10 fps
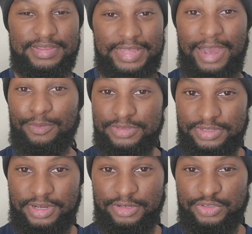That was
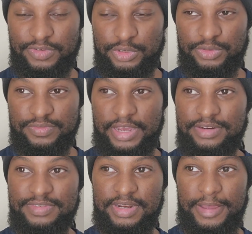the controversial fight
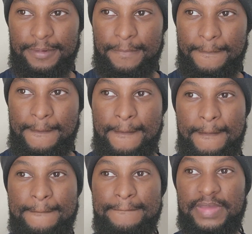of the night,
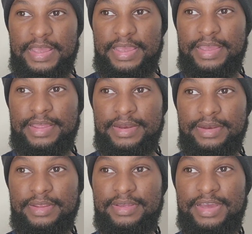
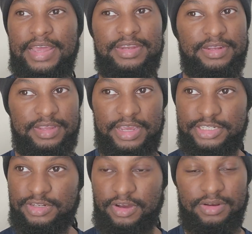and I did
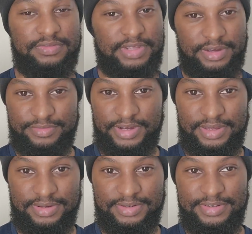catch all of that fight.